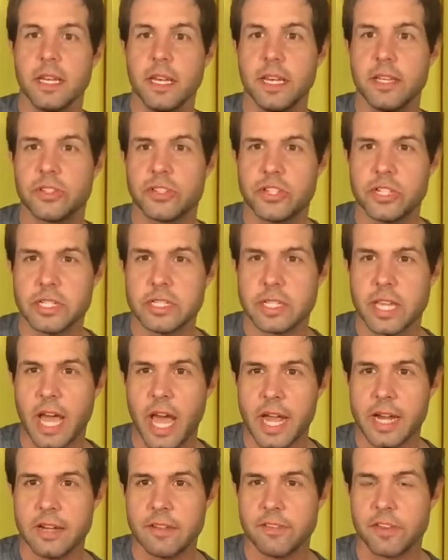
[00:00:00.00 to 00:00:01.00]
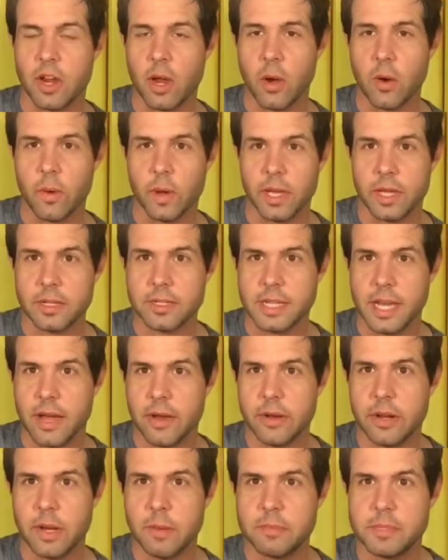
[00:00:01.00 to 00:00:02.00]
is just kind of going
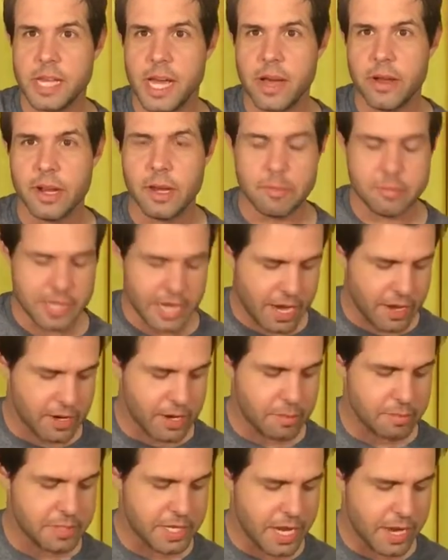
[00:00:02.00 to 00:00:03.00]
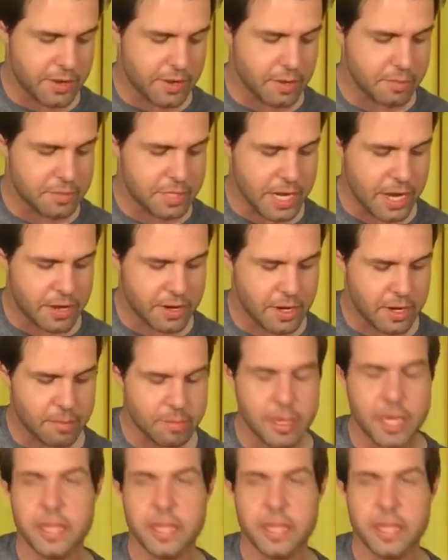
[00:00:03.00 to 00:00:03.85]
down, up, down, up, down, up, down, up, down, up,